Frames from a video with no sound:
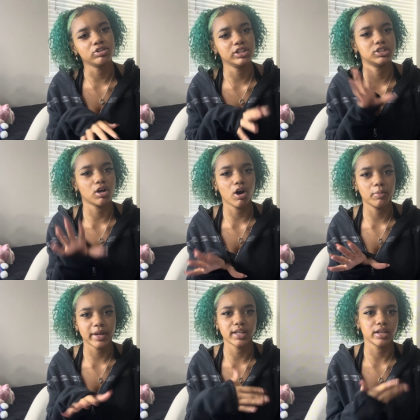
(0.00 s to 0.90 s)
You need to
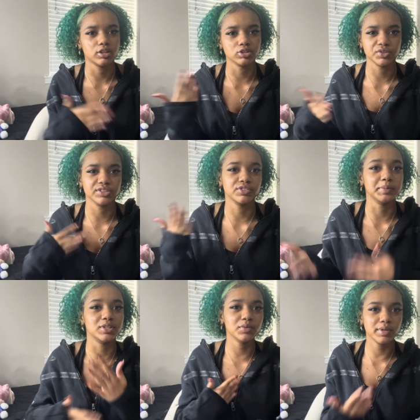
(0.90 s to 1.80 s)
calm down. Like, there's no reason for you to
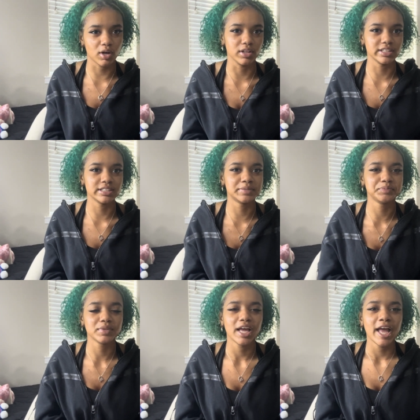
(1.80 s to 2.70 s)
be doing all this.
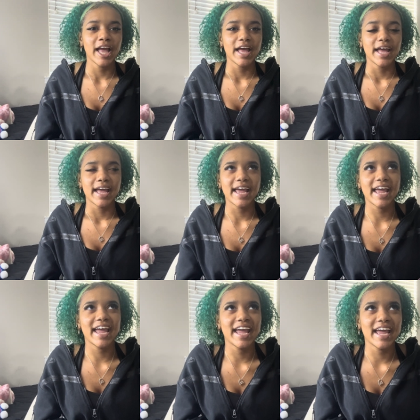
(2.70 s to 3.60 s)

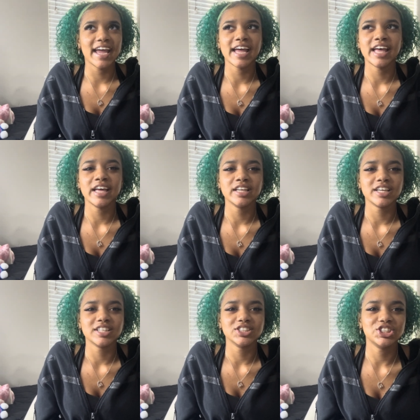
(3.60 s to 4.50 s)

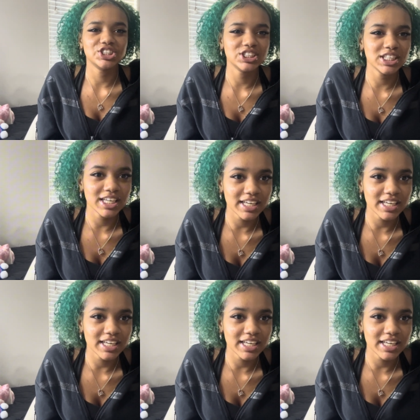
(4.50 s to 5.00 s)
And she